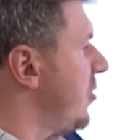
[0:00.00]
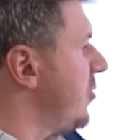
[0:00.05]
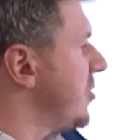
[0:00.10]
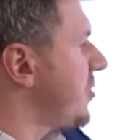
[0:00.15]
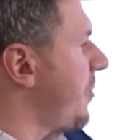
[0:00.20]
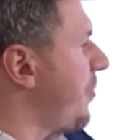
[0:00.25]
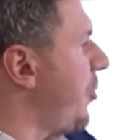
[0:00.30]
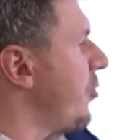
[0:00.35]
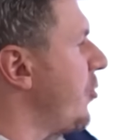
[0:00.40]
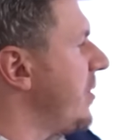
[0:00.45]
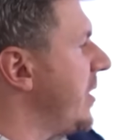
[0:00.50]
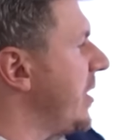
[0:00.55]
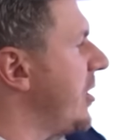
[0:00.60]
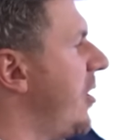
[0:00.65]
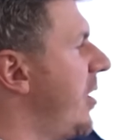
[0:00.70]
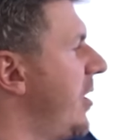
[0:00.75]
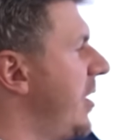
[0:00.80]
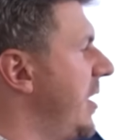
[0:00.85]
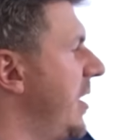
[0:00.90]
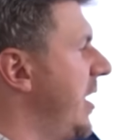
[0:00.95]
was reportedly
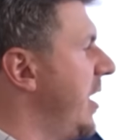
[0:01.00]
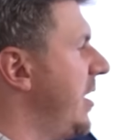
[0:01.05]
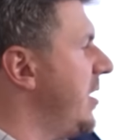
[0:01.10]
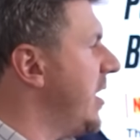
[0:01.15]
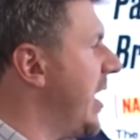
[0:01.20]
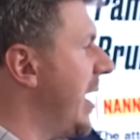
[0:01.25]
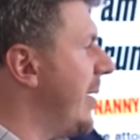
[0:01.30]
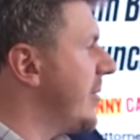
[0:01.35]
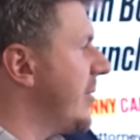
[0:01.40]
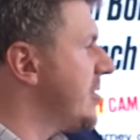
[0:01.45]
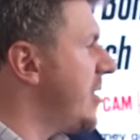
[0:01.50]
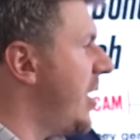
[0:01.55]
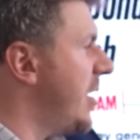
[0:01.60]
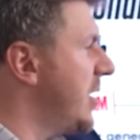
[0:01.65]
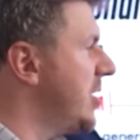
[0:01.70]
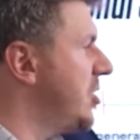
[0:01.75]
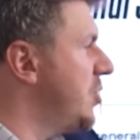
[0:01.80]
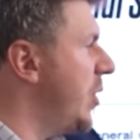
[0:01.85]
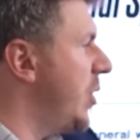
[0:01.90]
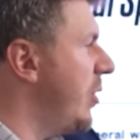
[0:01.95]
caught on a hidden camera
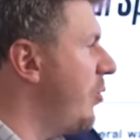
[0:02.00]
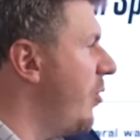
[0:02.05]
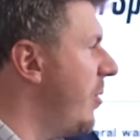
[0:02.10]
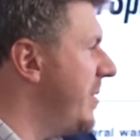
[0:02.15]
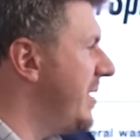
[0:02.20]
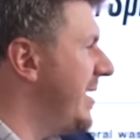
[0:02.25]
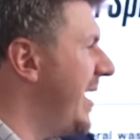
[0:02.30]
talking to a woman